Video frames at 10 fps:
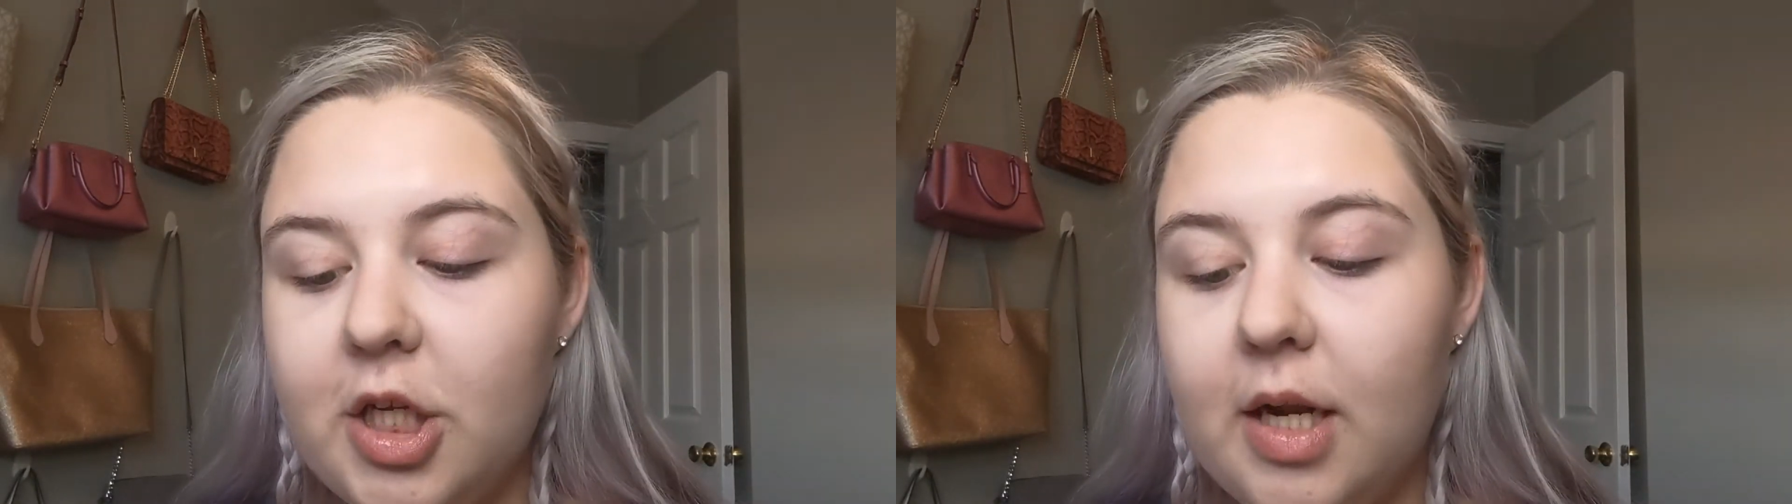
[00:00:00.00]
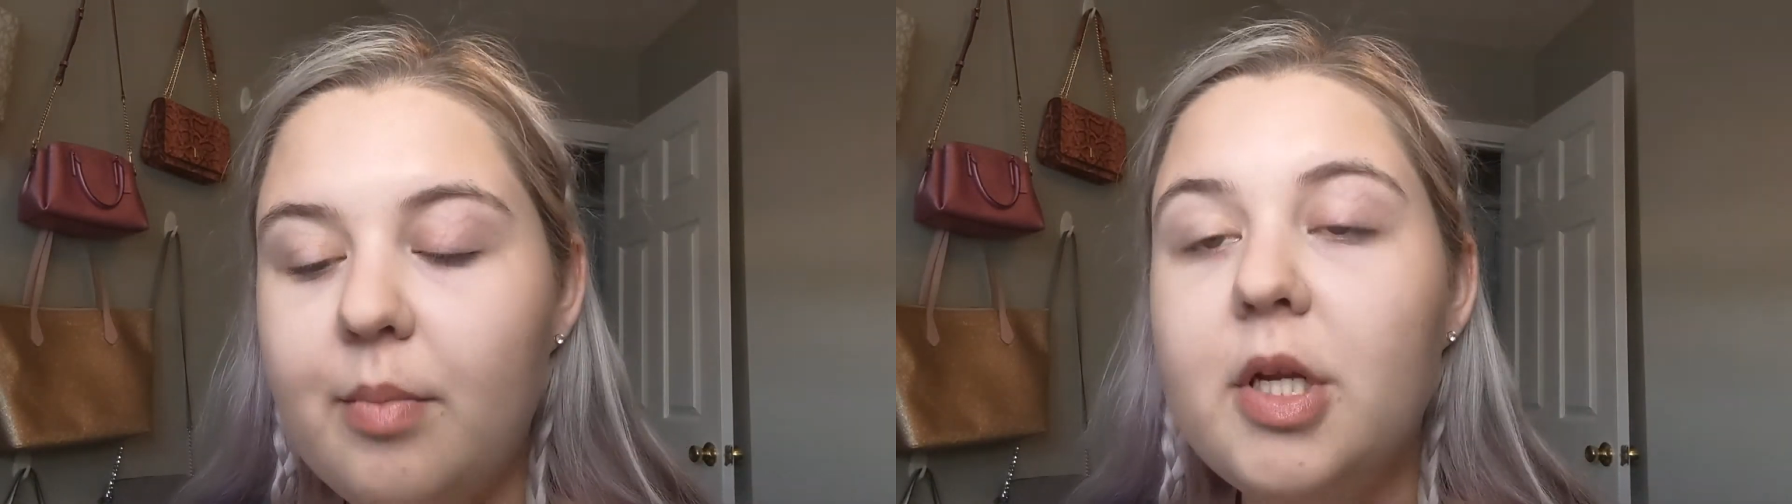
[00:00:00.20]

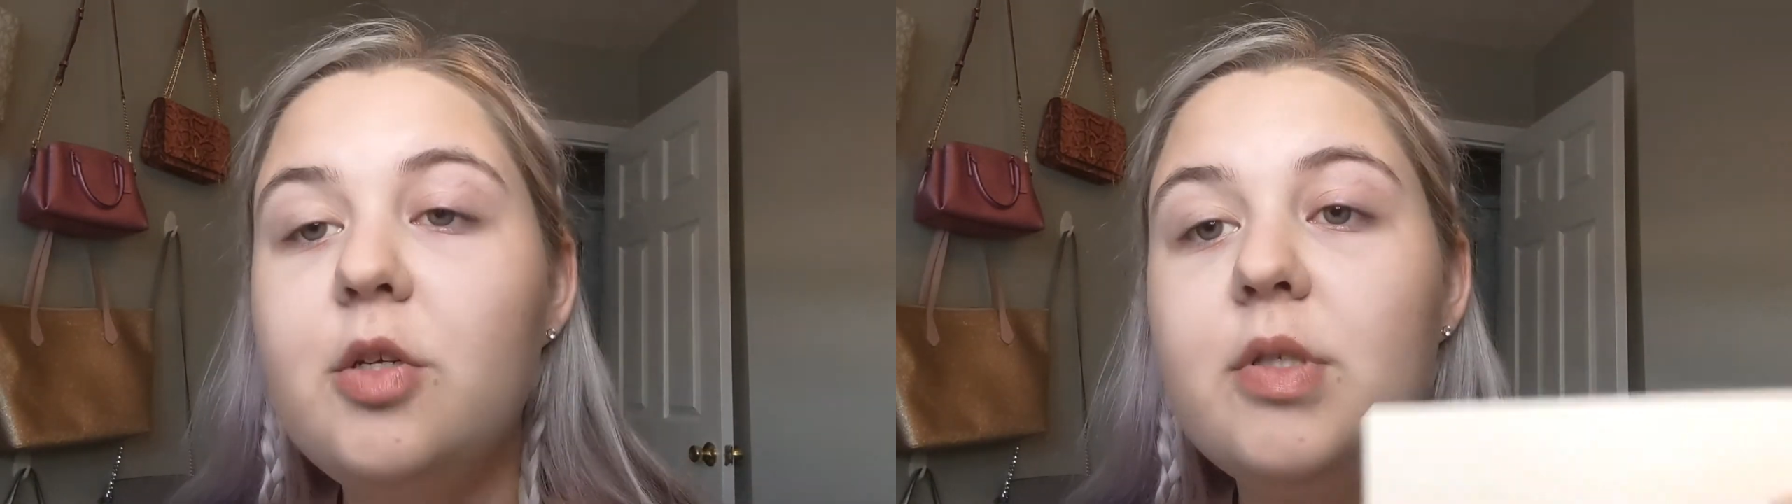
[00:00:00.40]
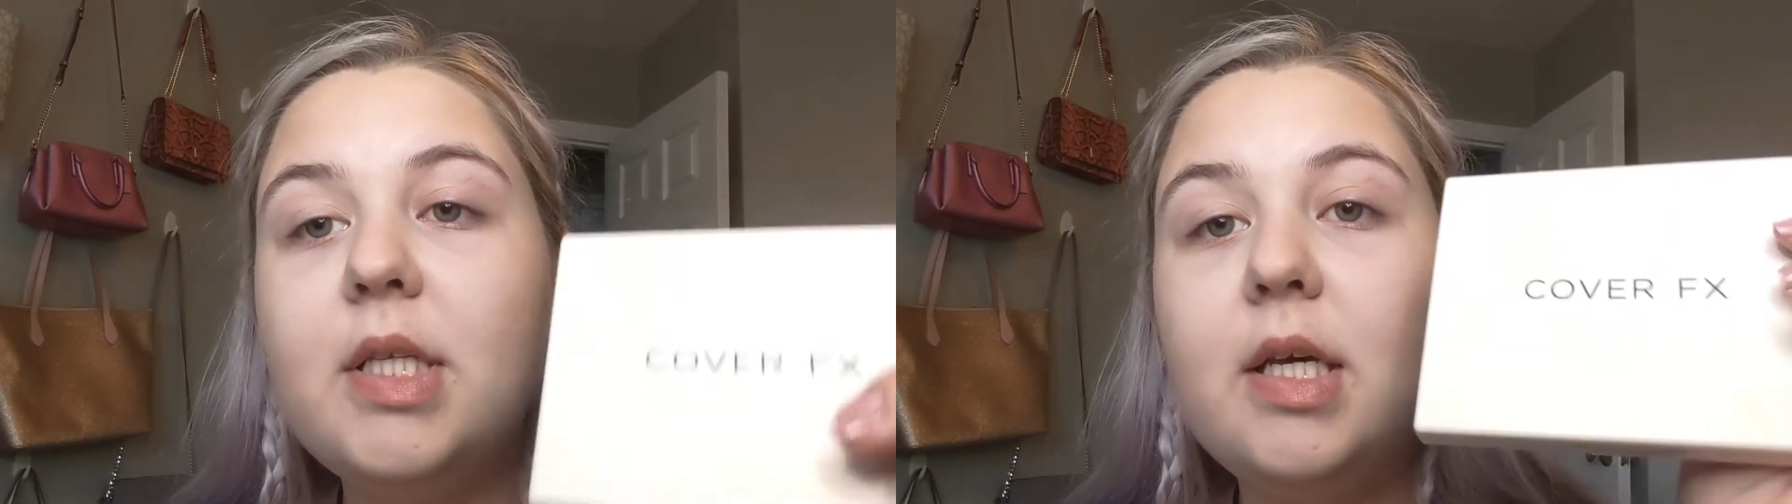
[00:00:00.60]
and I'm gonna
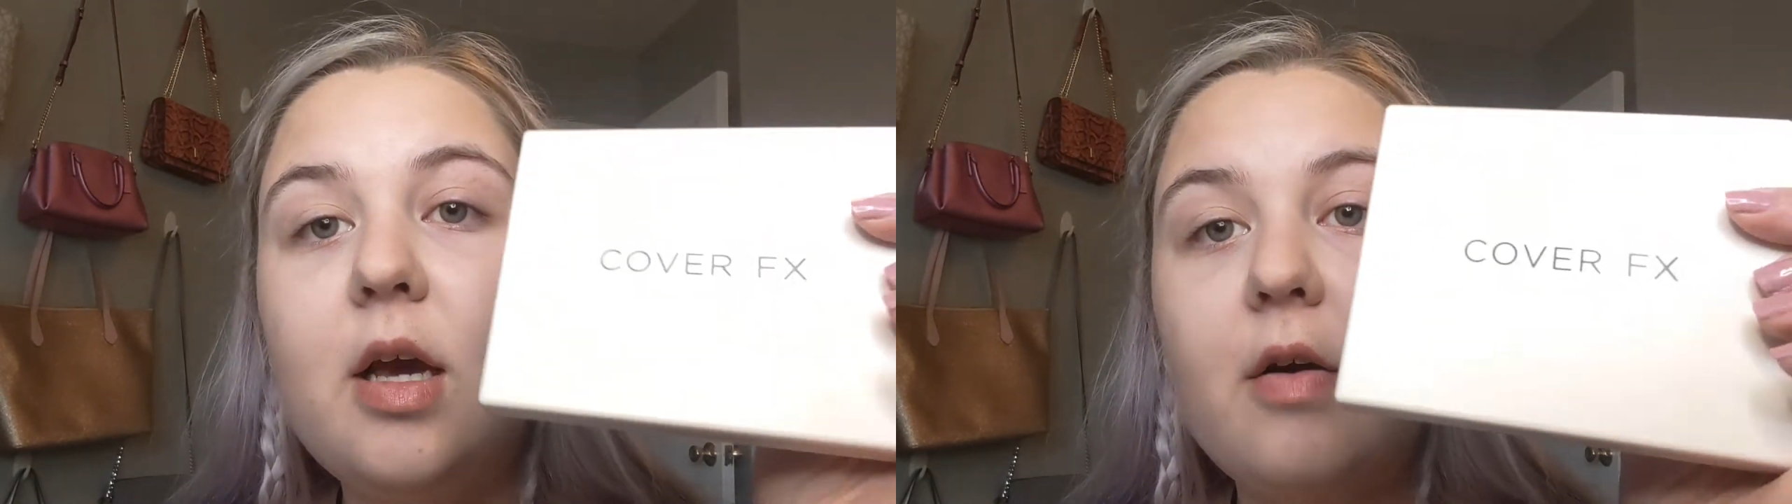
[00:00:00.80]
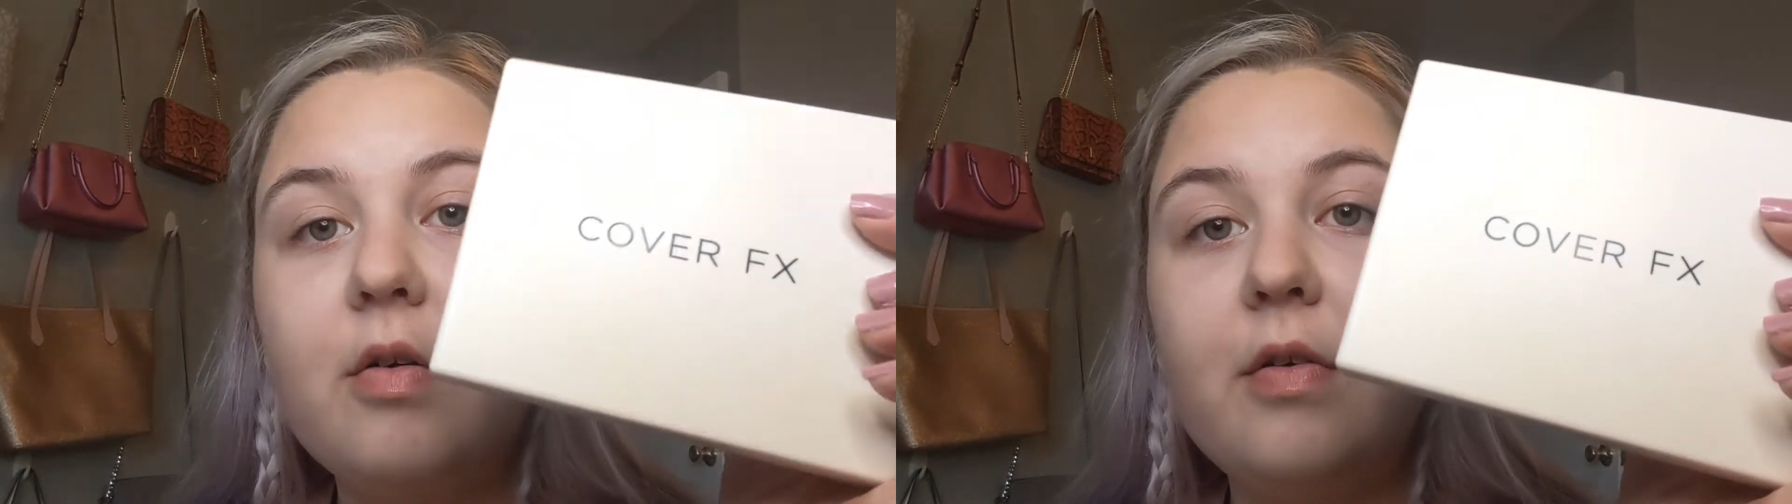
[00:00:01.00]
use the
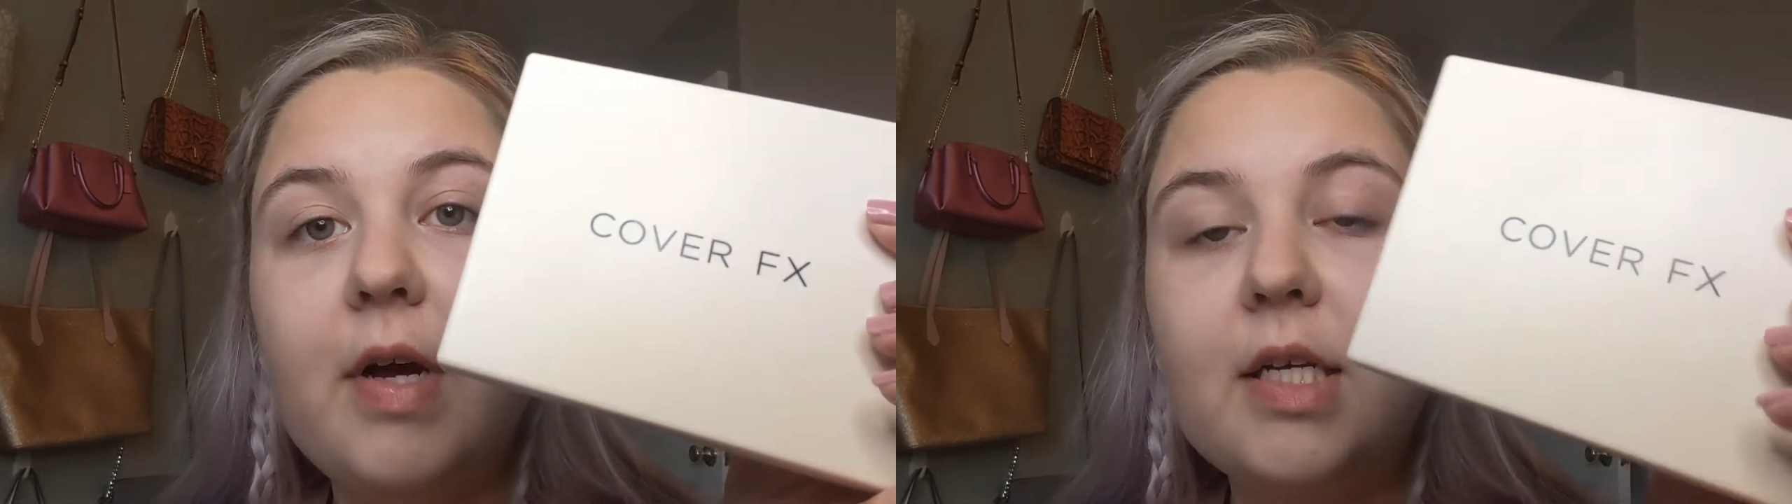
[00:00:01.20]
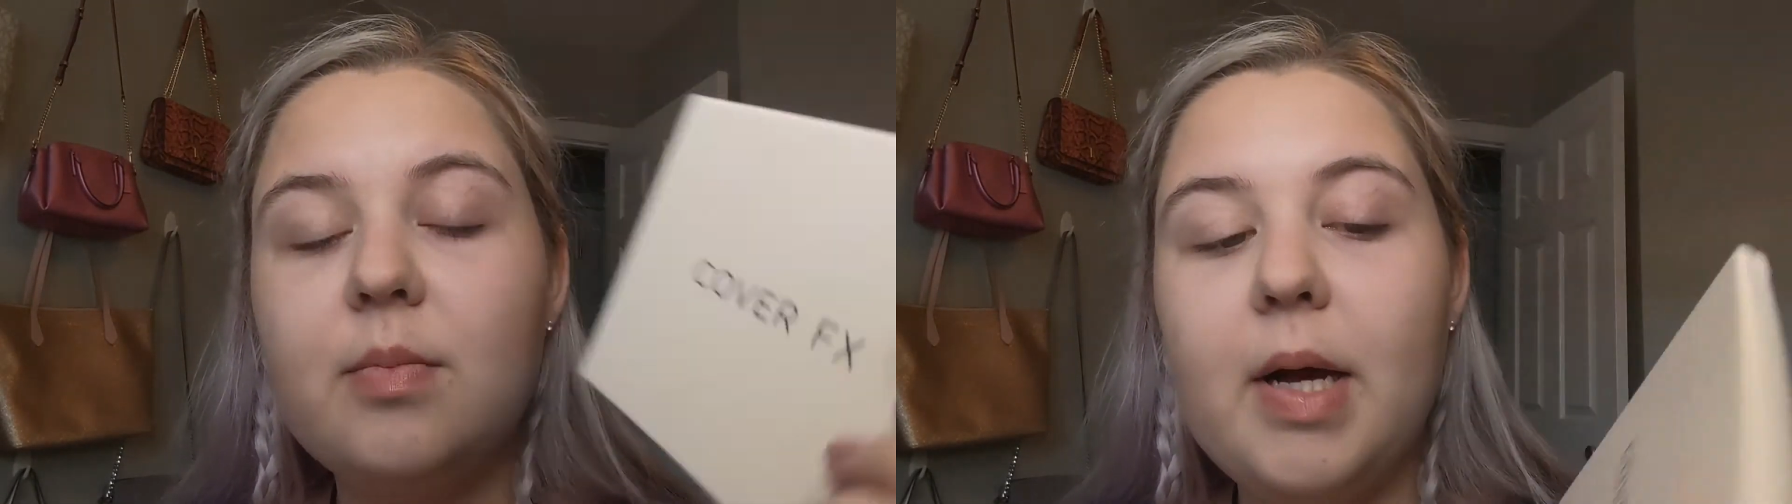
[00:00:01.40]
Cover
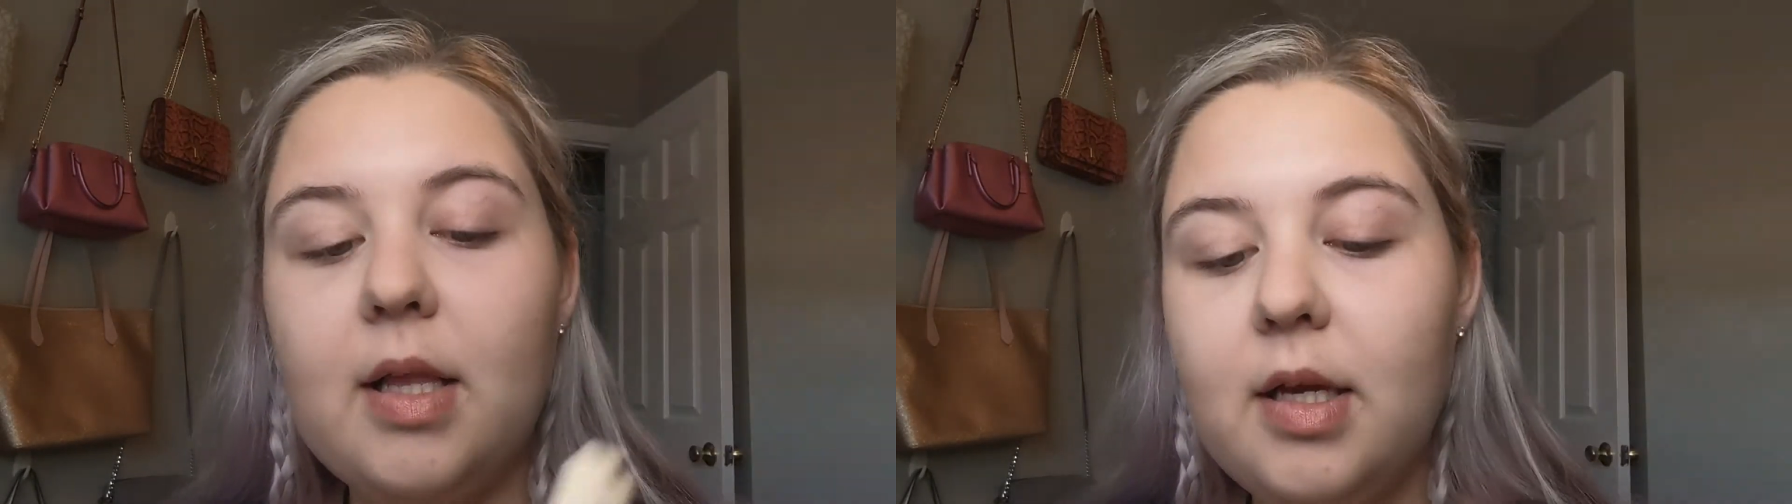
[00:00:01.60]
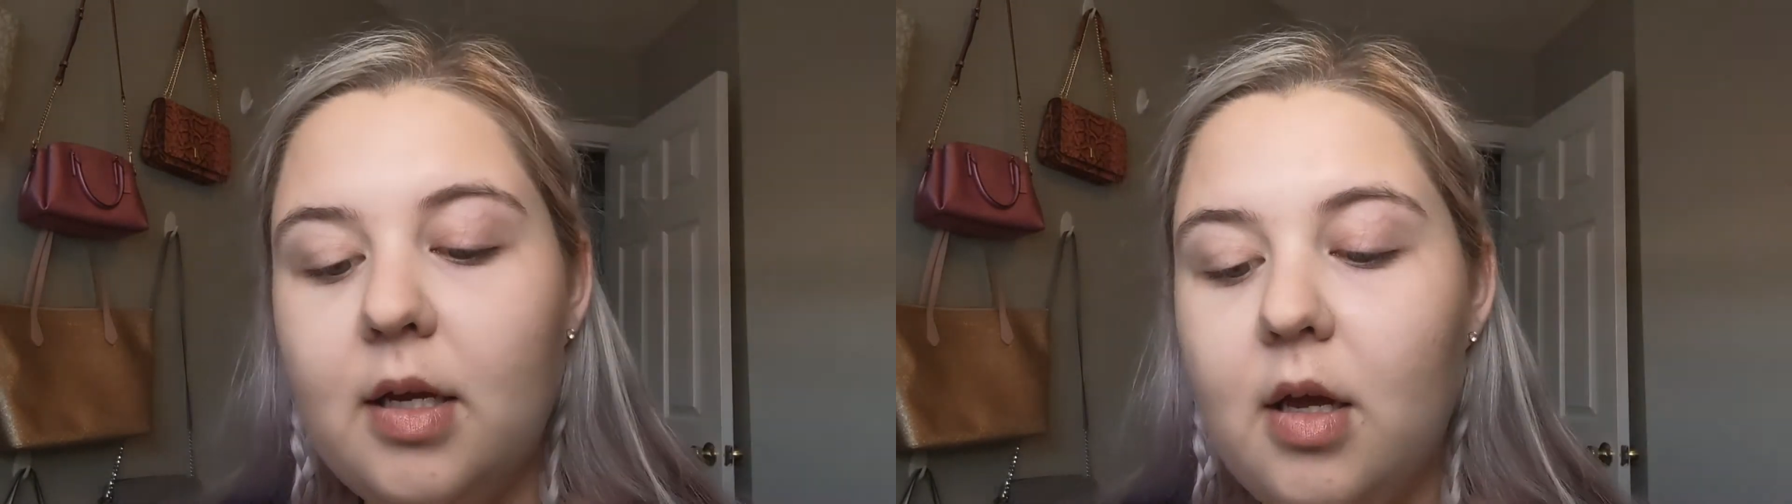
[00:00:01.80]
FX
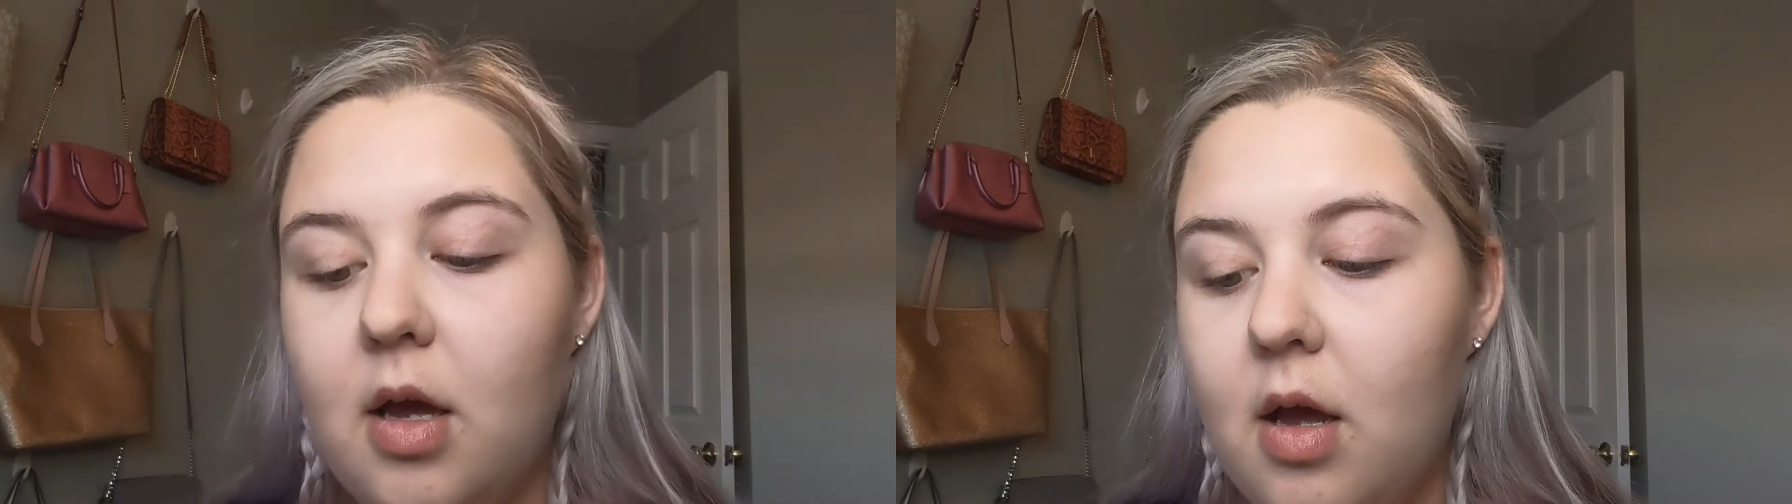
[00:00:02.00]
palette.